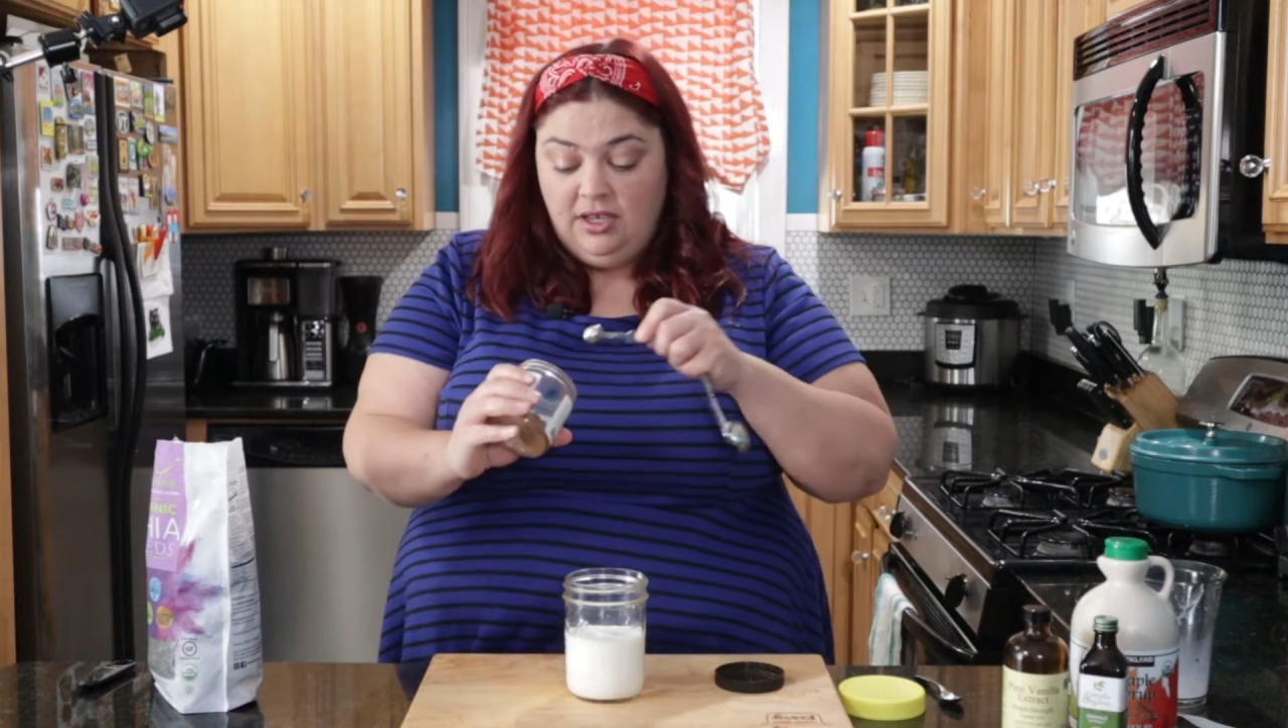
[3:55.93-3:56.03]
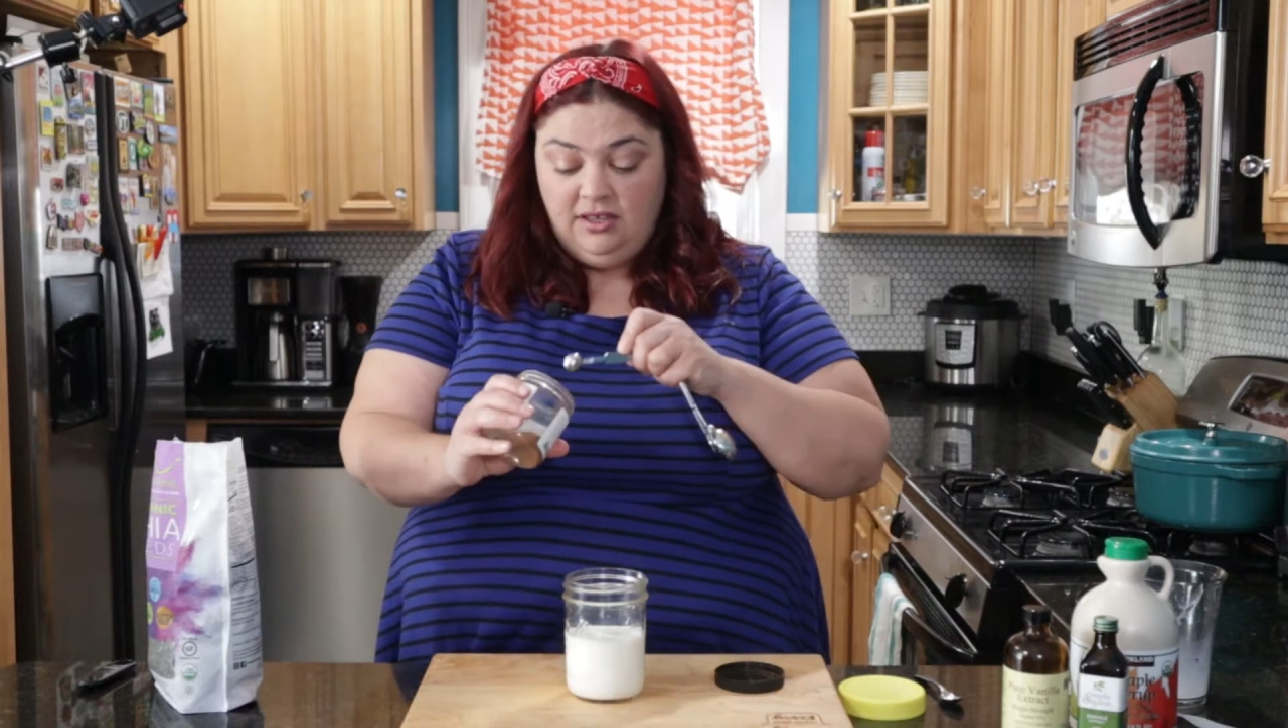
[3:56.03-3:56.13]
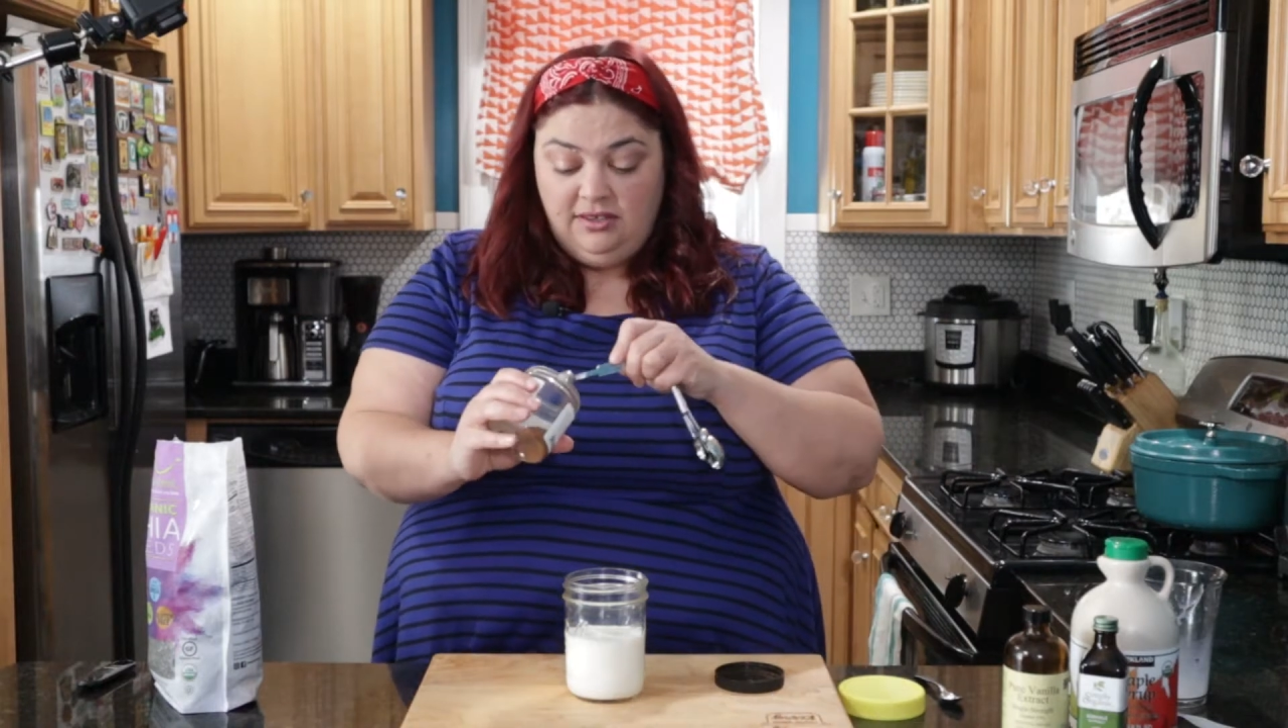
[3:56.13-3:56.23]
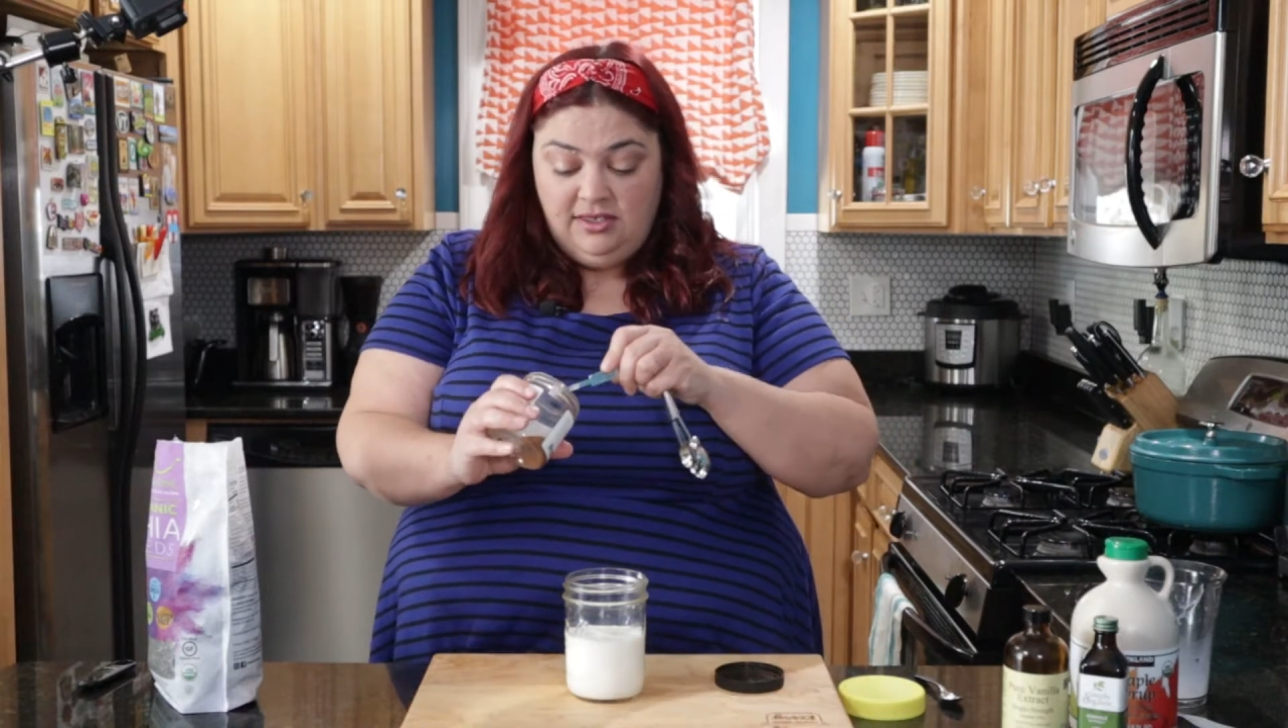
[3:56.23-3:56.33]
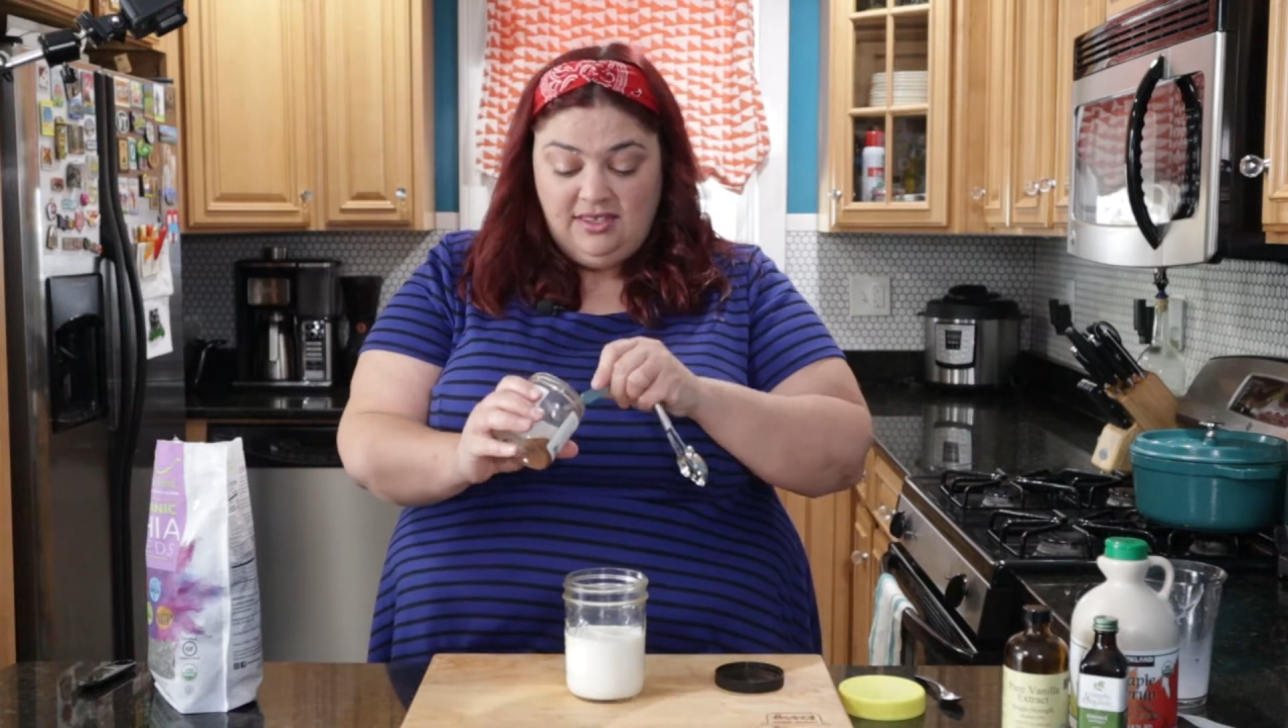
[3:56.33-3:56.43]

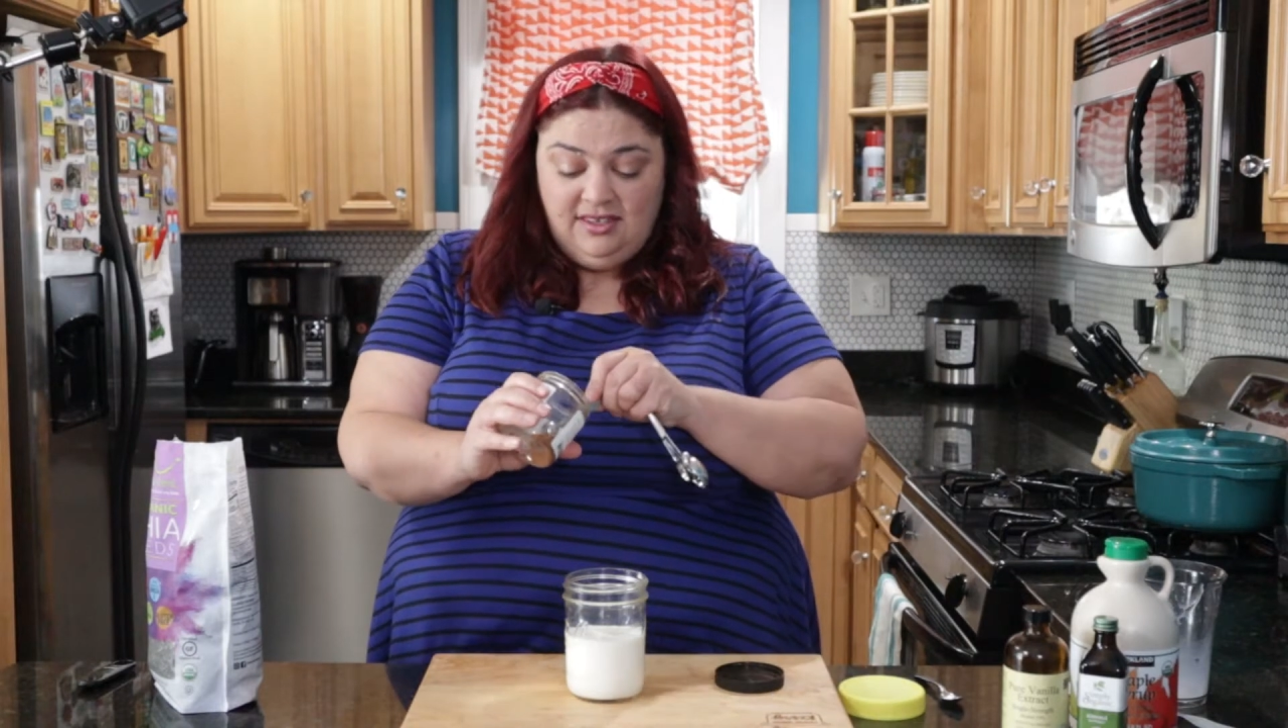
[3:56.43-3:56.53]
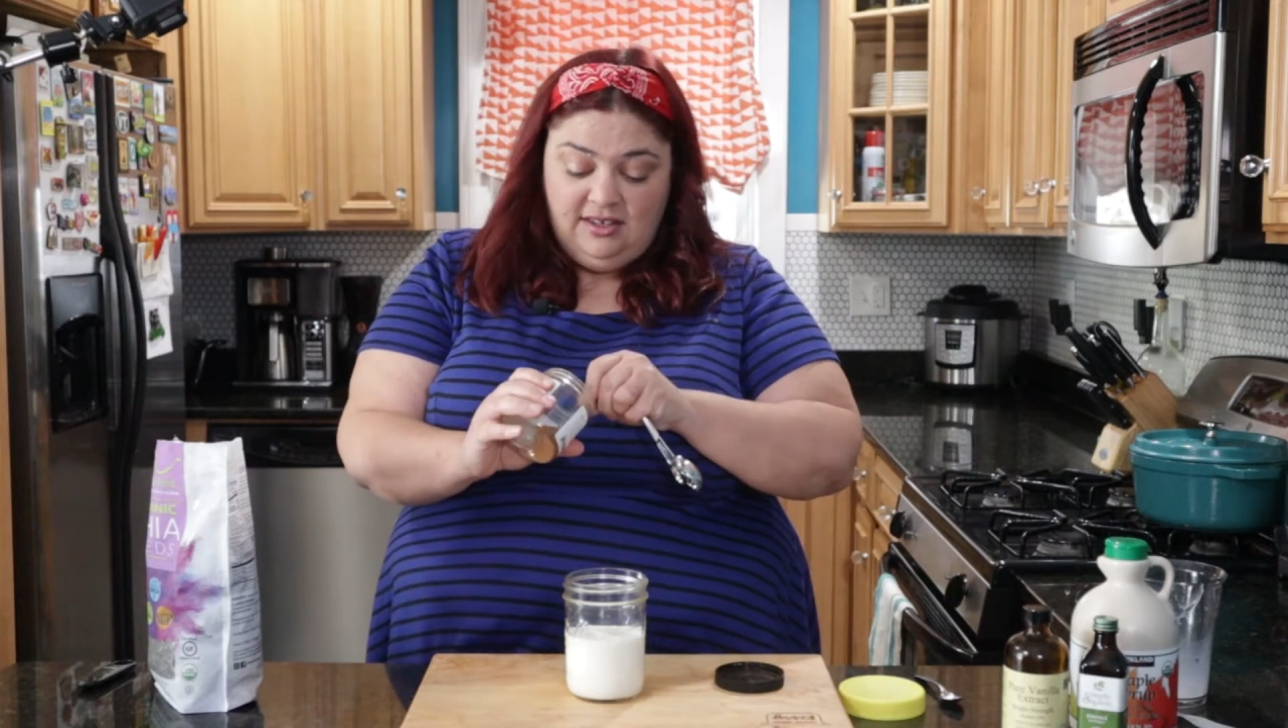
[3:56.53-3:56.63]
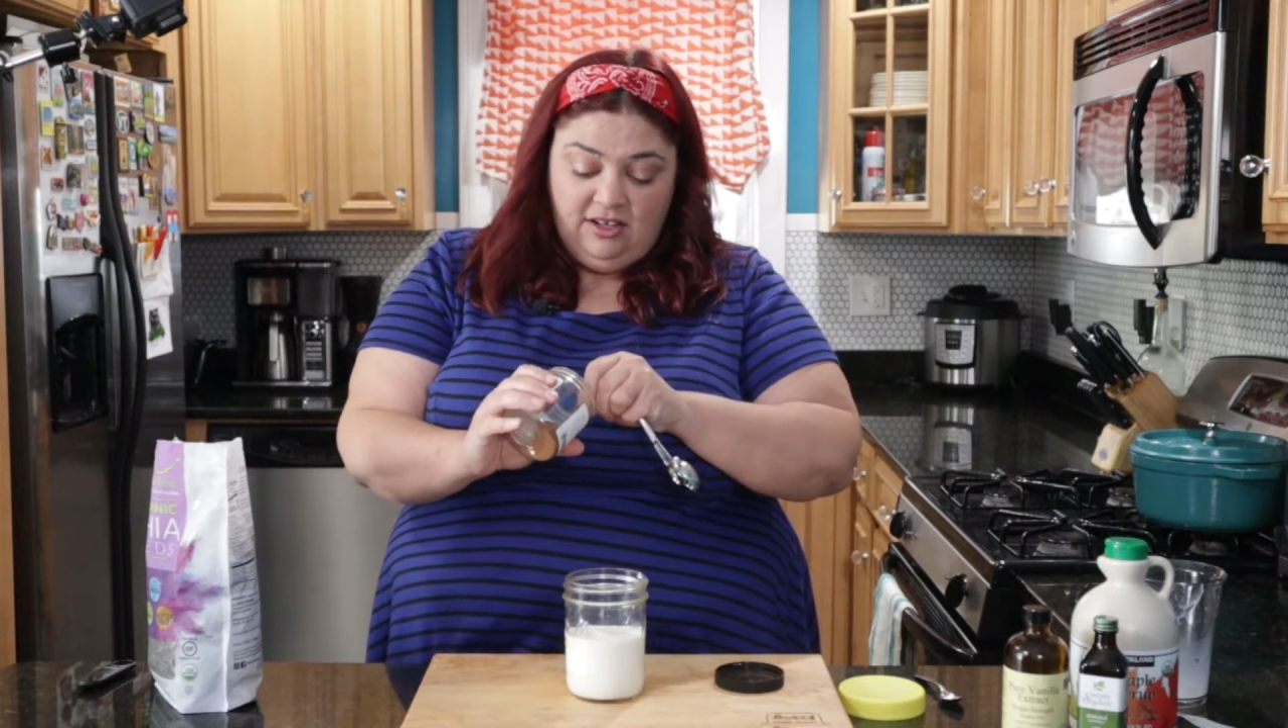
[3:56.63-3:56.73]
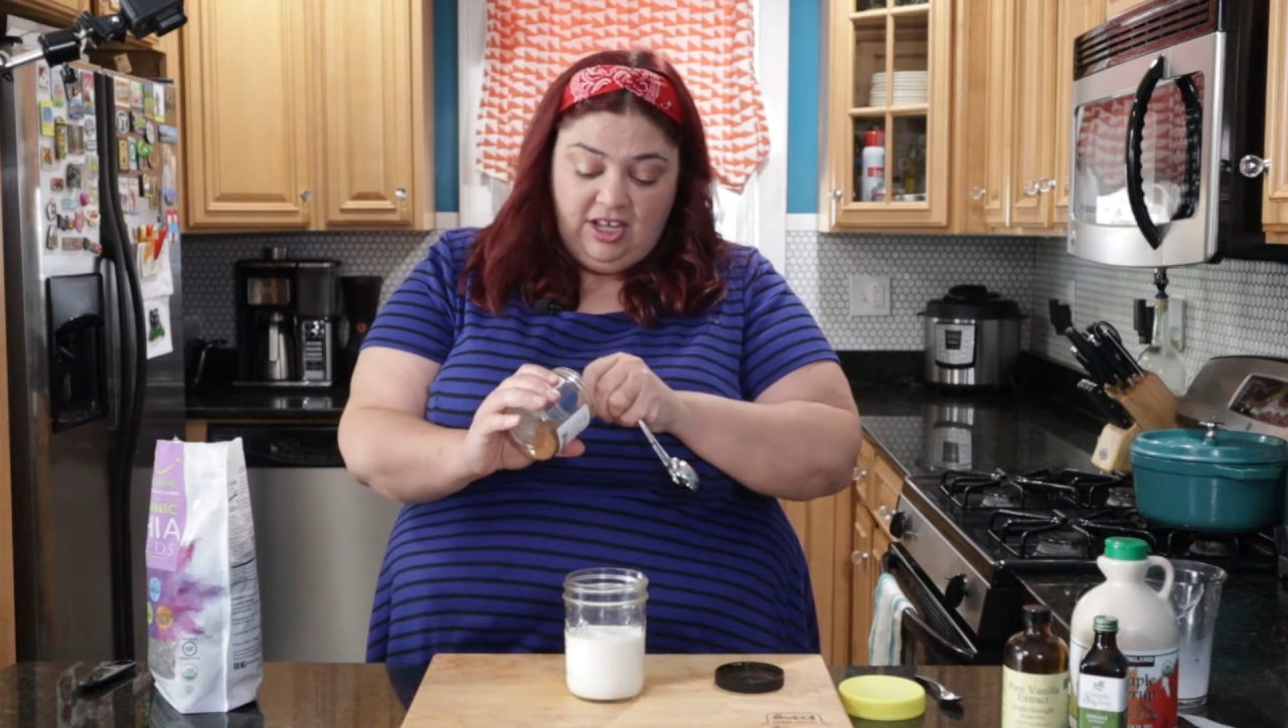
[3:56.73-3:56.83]
because this isn't